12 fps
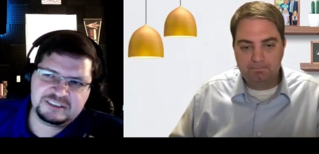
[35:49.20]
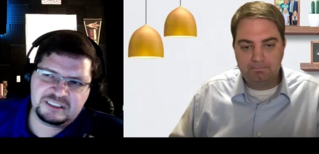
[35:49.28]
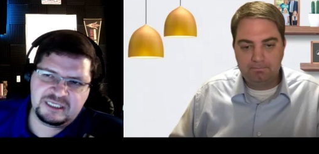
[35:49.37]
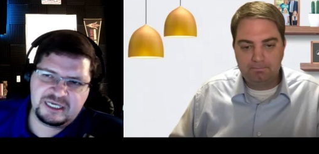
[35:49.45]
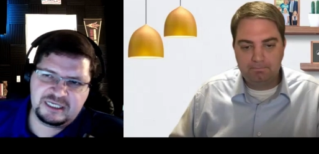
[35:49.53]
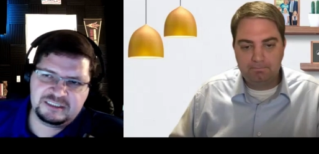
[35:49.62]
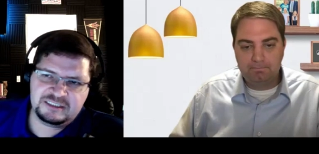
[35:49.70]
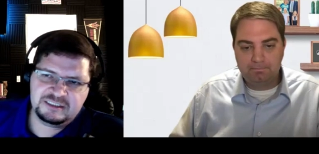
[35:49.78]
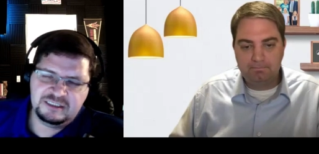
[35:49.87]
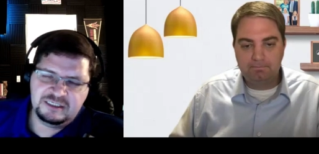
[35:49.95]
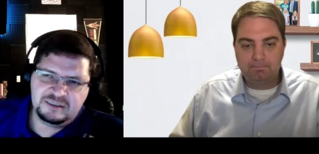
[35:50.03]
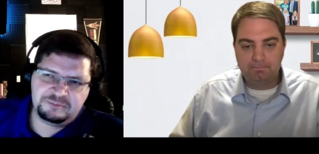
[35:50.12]
Speaker 1: at the end.
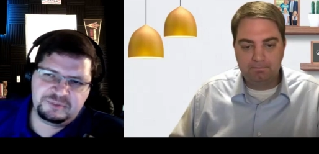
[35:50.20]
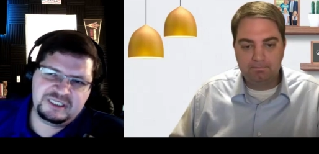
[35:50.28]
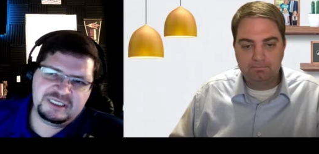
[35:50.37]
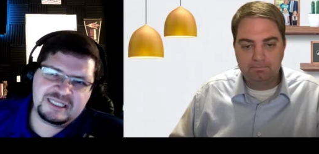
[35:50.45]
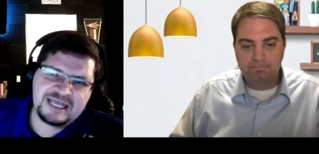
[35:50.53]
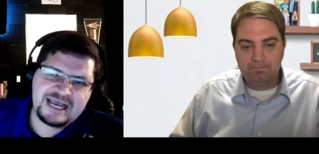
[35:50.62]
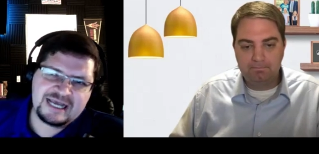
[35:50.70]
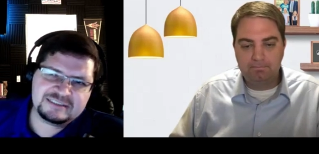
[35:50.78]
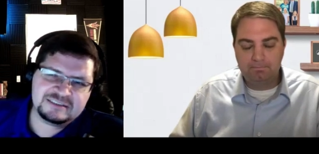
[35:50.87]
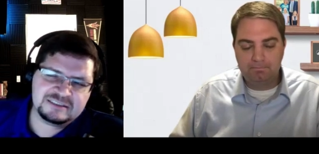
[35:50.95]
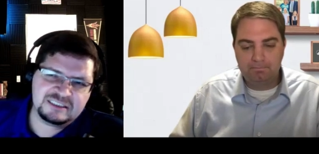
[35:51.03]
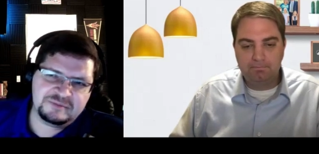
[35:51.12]
Hmm. B
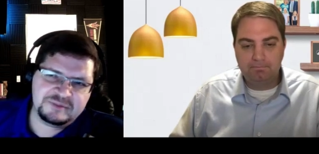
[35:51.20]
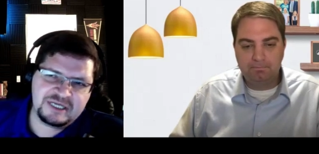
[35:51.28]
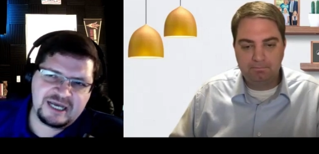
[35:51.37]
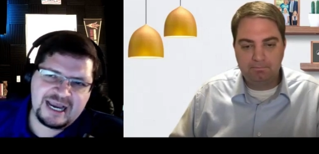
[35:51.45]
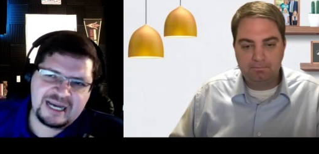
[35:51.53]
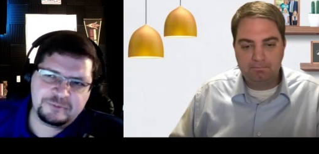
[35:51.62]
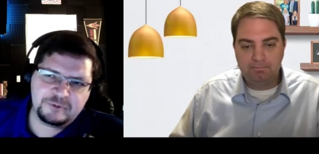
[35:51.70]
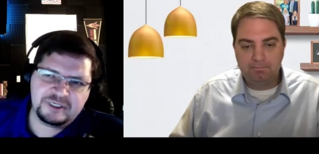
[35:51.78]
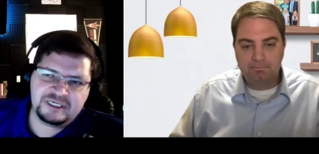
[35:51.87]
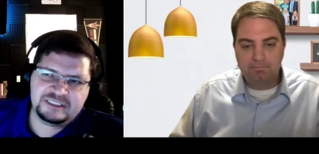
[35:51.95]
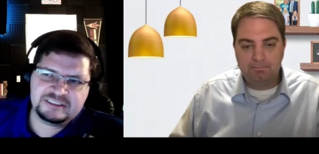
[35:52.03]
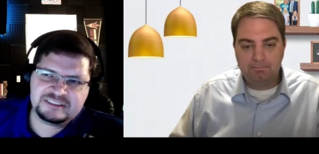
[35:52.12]
class is going to be a
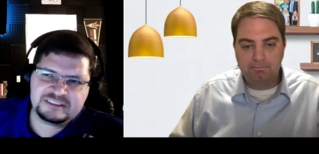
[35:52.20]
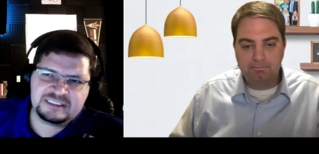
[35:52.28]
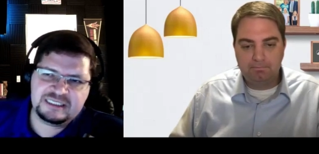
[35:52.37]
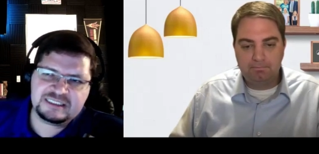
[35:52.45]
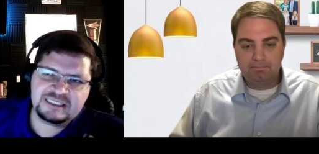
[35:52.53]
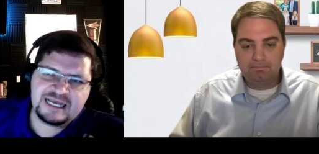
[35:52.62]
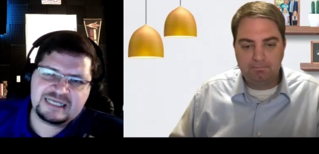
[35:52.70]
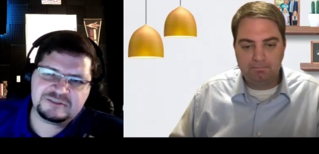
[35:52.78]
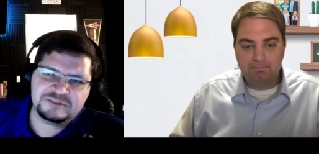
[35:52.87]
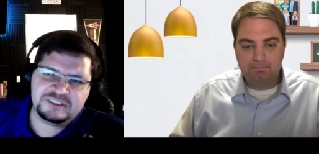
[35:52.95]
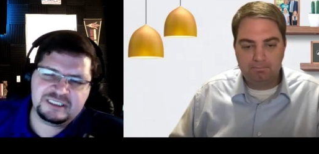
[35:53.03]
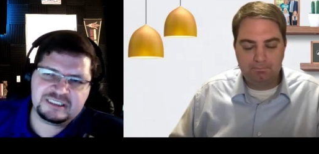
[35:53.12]
hybrid, and C class
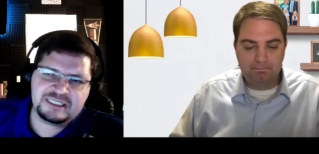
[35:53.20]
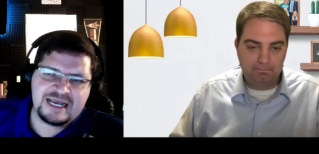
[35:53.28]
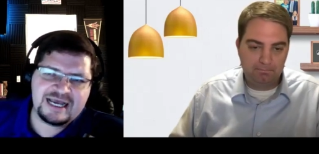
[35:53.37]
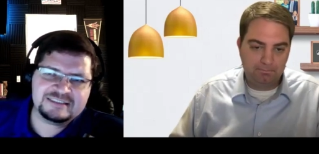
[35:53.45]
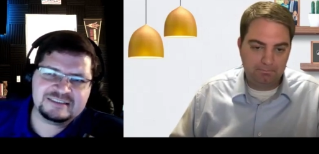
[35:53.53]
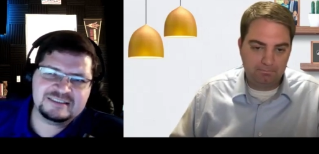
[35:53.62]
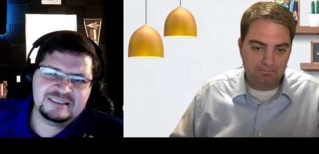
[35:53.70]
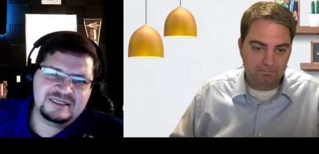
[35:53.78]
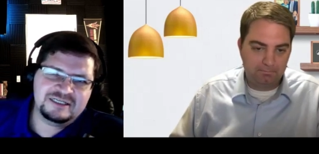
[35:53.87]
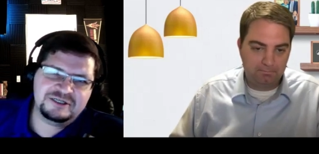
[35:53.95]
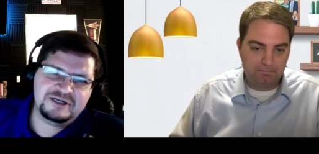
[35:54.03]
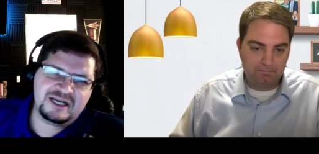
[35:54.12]
or D class,
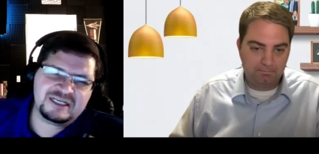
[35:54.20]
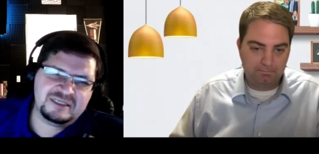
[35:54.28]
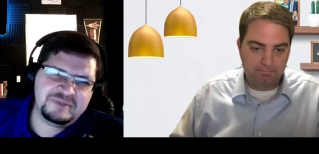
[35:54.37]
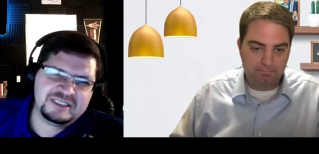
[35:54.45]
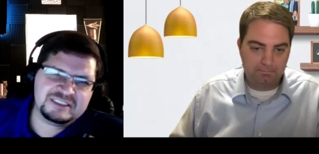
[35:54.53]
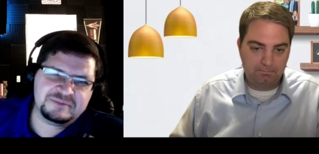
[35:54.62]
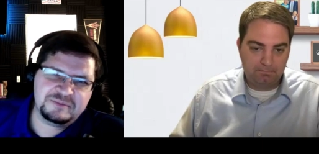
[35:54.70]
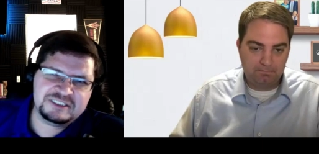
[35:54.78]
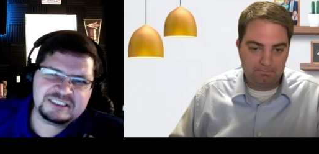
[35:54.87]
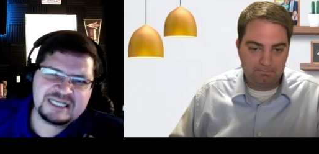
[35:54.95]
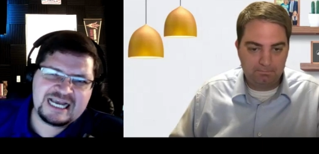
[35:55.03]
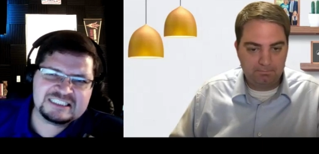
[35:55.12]
you're not going to make as
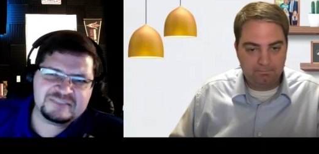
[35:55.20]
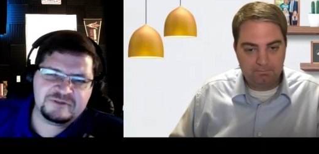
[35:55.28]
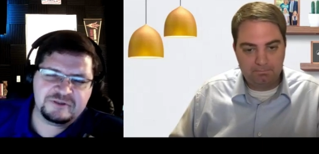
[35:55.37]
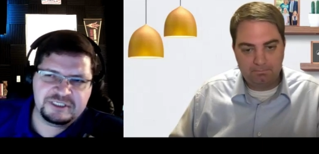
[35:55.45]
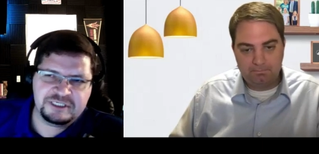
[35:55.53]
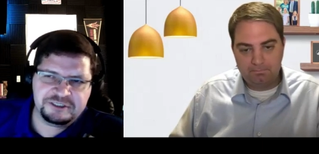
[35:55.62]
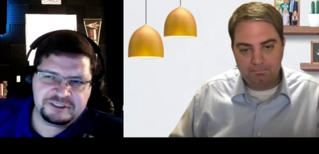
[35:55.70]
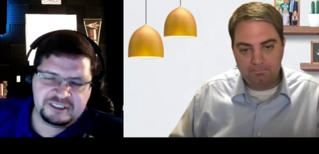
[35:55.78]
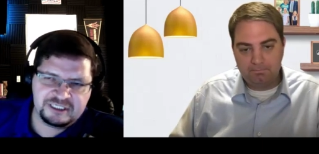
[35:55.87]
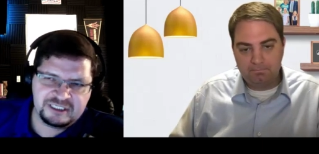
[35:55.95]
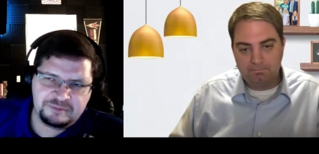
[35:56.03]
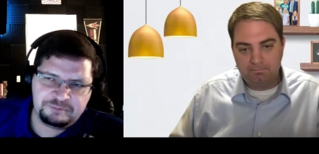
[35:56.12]
much cash flow, and then you're going
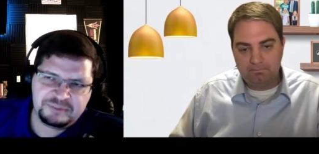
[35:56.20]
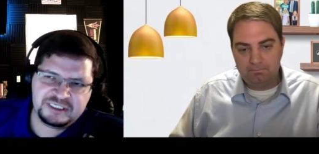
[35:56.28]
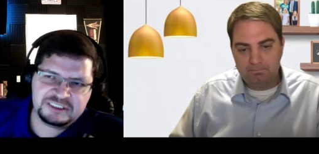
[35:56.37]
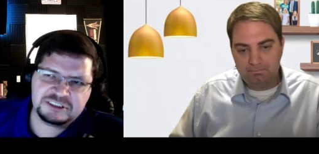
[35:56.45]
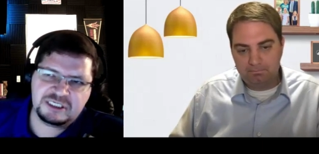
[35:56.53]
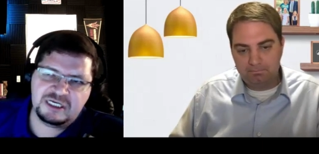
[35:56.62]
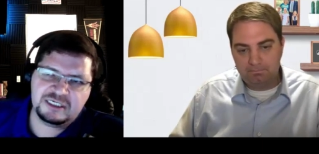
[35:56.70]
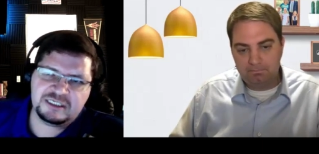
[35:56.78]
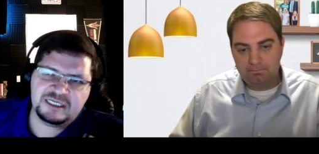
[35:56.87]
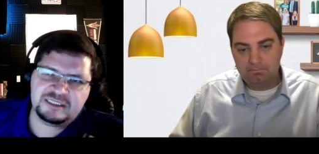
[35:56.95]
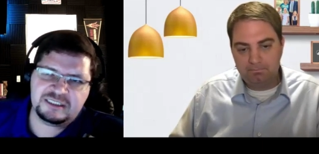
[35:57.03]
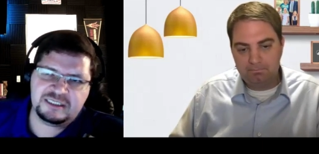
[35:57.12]
to get a big chunk
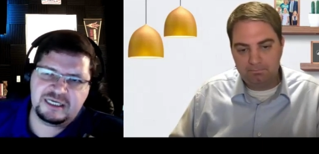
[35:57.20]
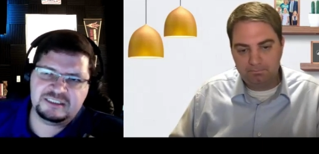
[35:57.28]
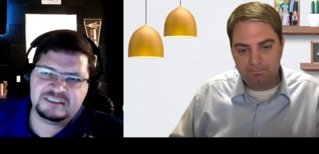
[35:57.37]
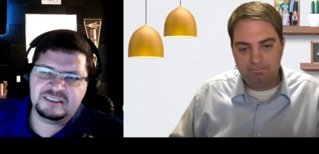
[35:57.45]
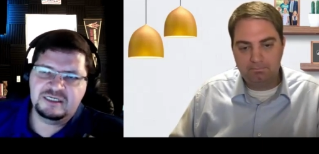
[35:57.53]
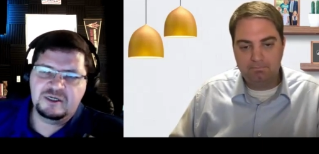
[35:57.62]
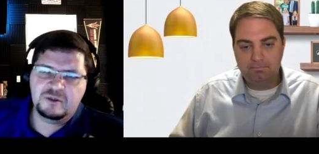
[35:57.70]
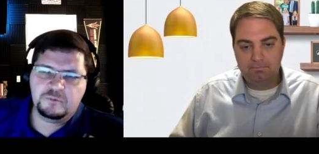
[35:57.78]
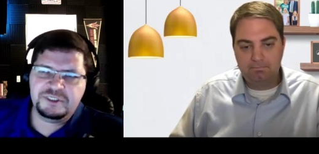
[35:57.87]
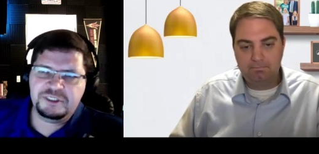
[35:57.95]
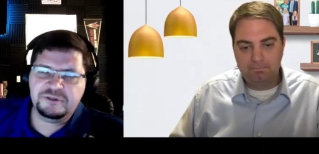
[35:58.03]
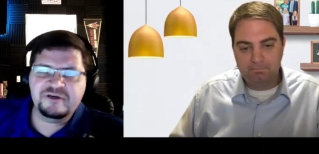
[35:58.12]
at the end.
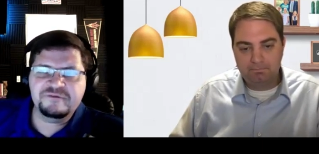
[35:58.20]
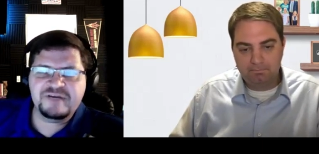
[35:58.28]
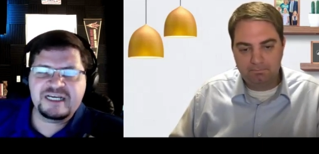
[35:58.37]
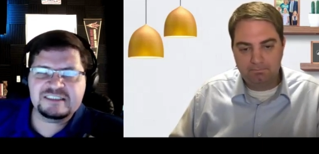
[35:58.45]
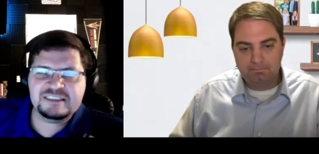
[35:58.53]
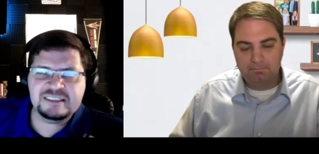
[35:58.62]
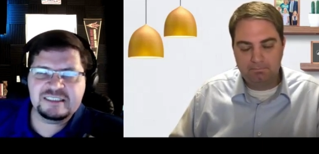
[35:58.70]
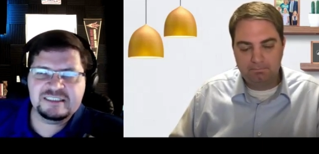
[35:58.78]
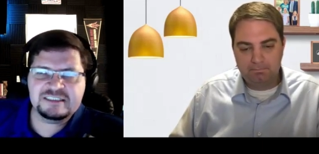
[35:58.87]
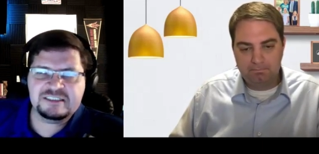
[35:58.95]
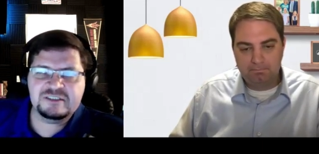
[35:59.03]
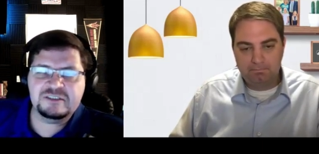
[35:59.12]
When you're investing
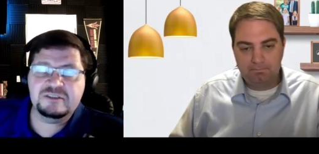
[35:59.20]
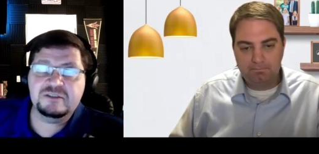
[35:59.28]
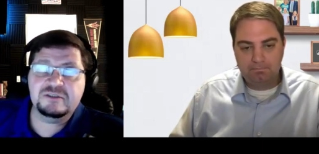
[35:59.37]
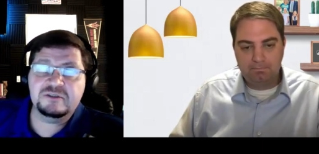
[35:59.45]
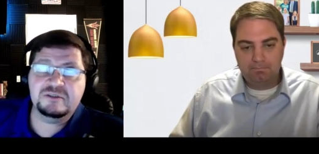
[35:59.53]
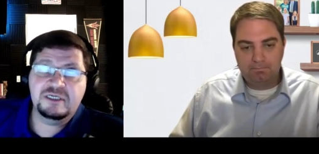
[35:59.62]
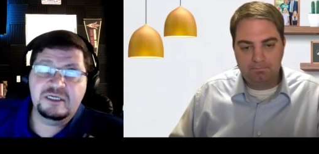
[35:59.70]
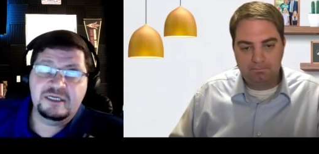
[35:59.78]
into